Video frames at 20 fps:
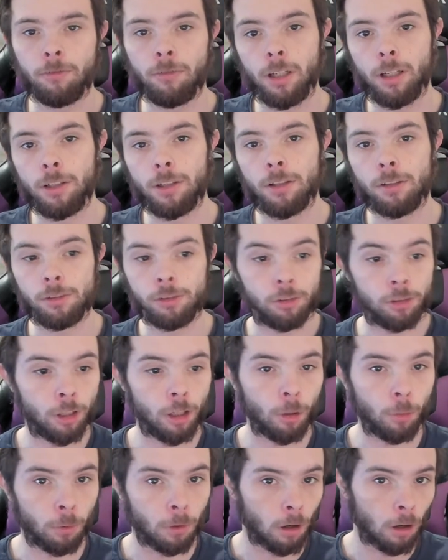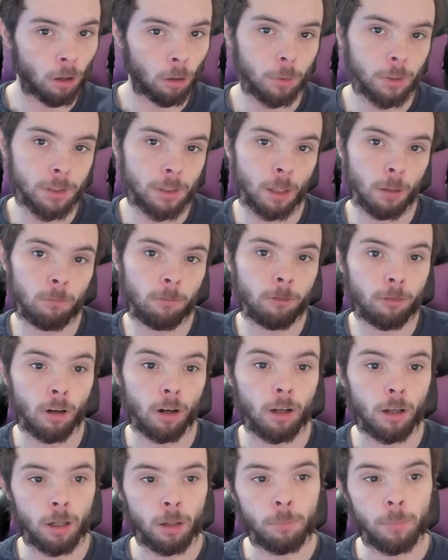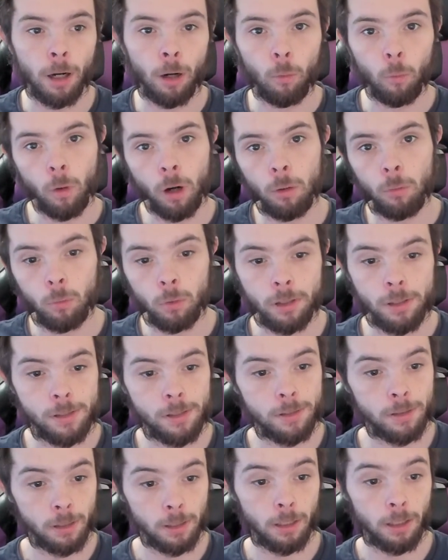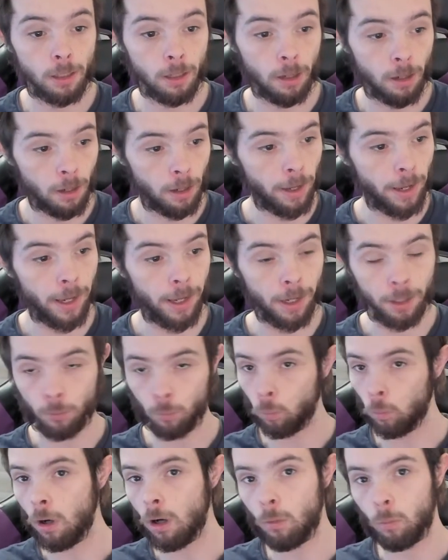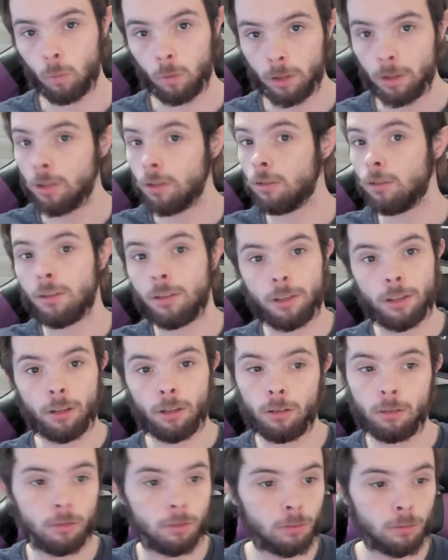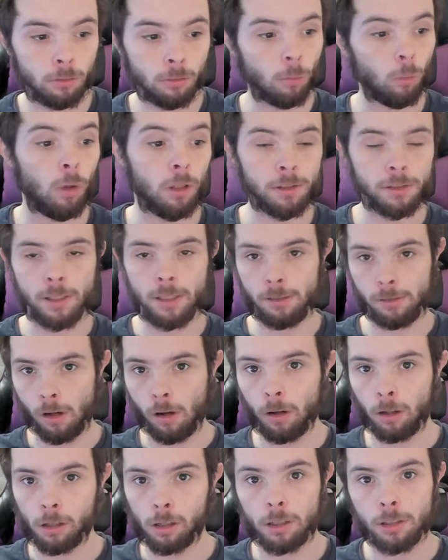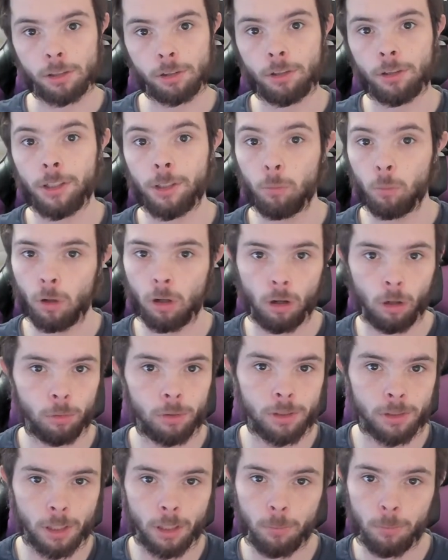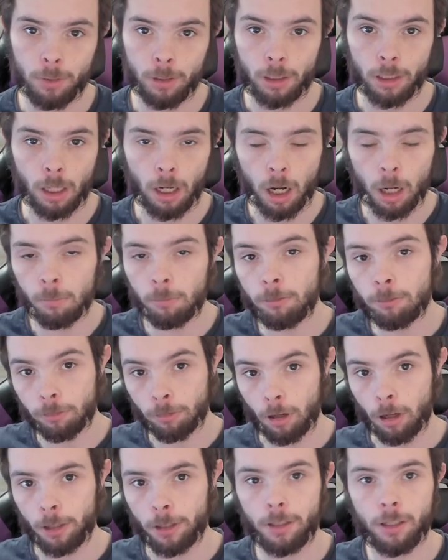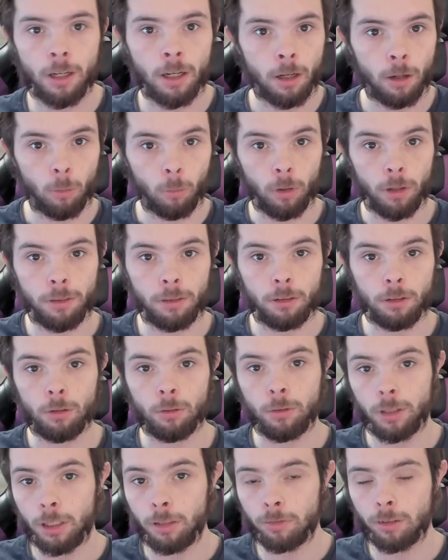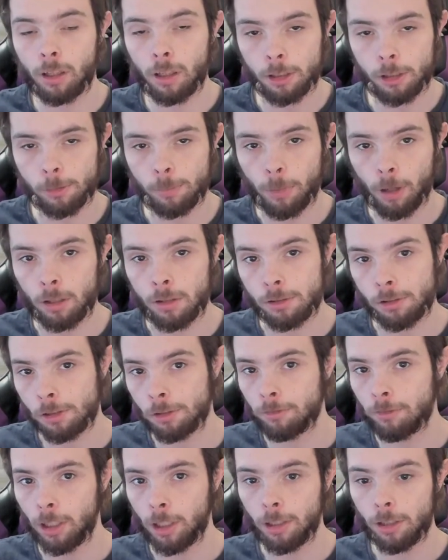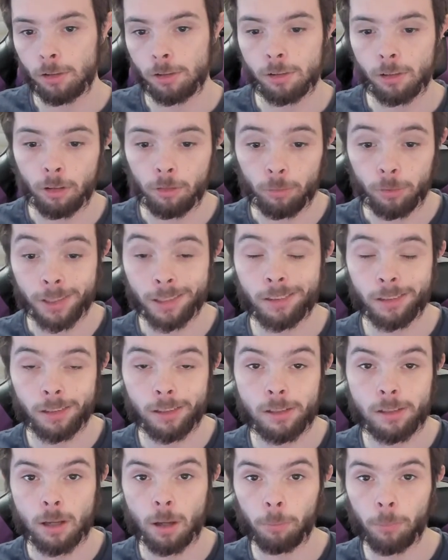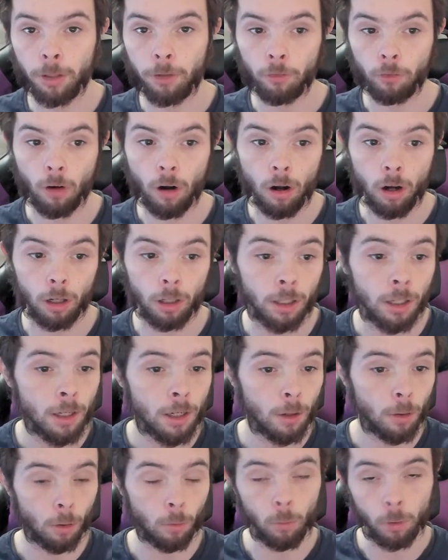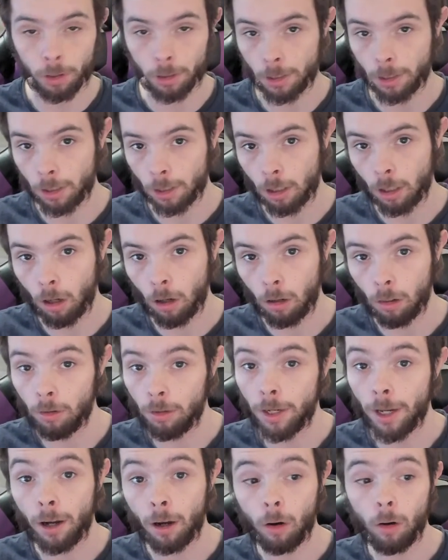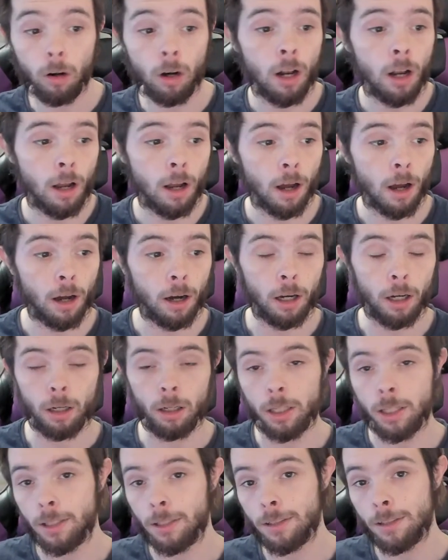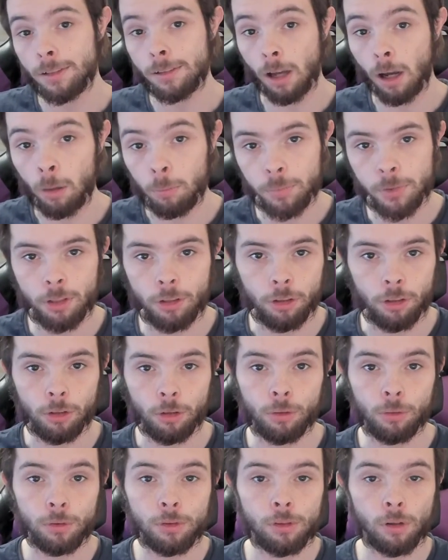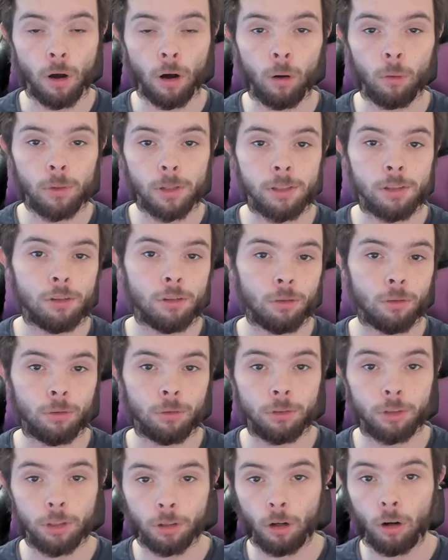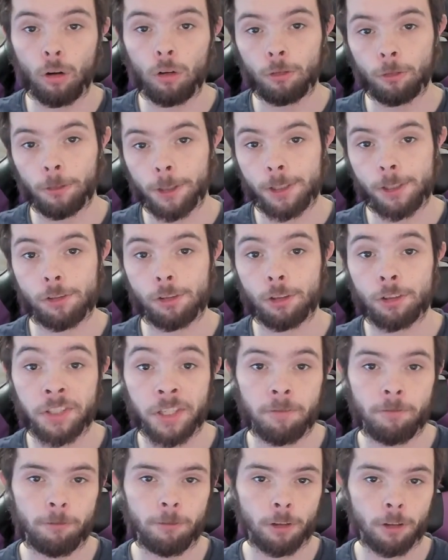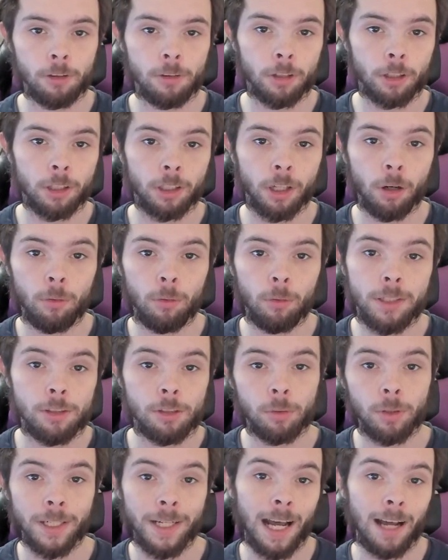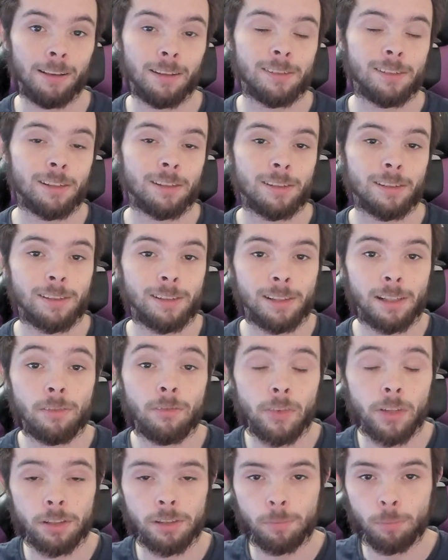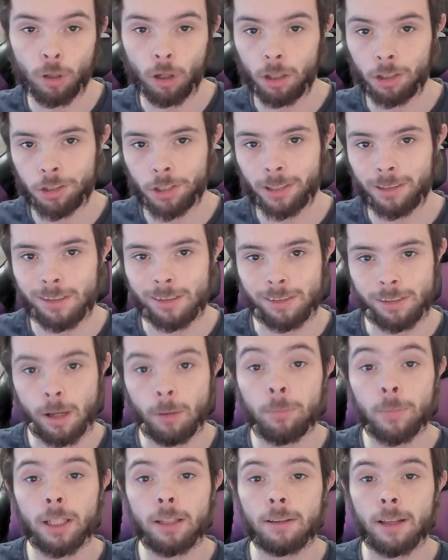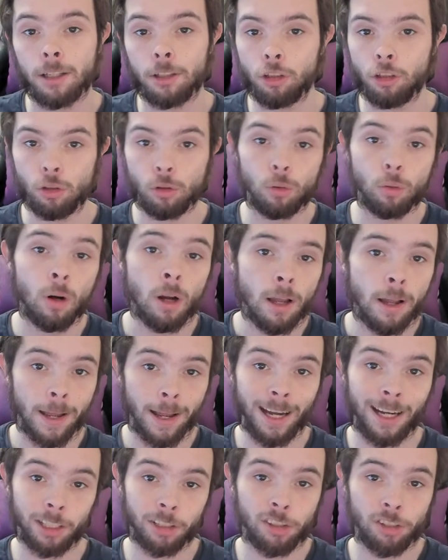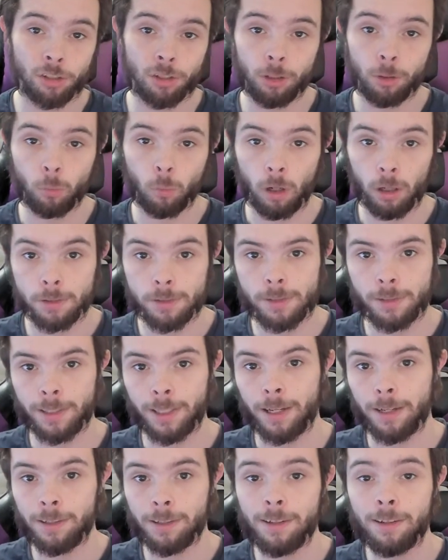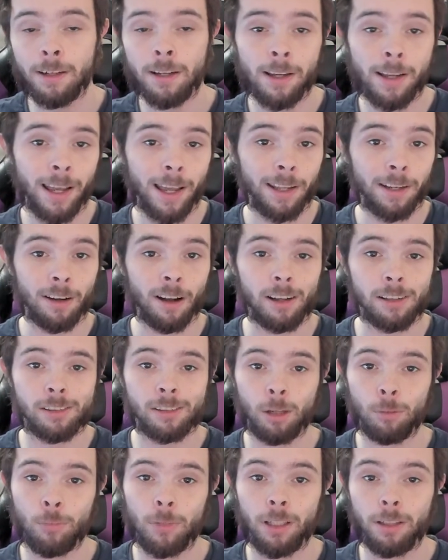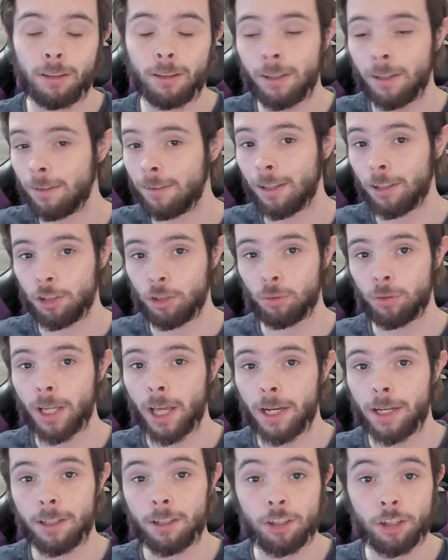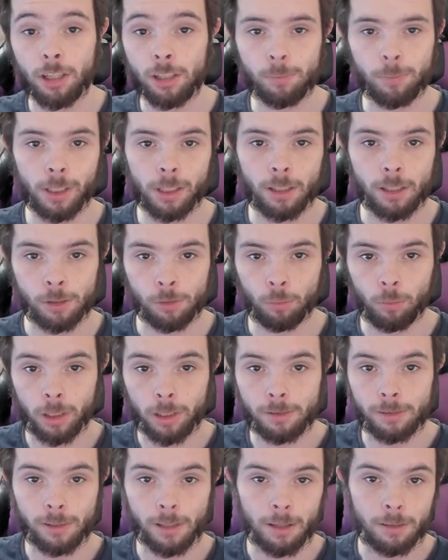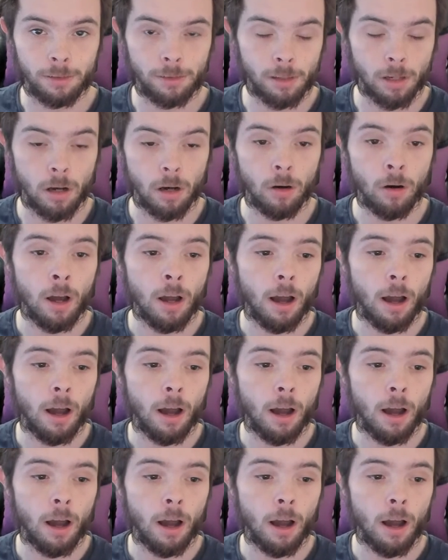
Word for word: videos, you know, we're always upfront about what we see and what we, you know, what is on our screen. We're always going to be upfront with you, even on sponsored videos. So if we see something wrong, we're going to call it out. Uh, it is up to you to always do your own research and further go into analysis and see if this project is something that you actually want to get in and not something that you get in just because we said so.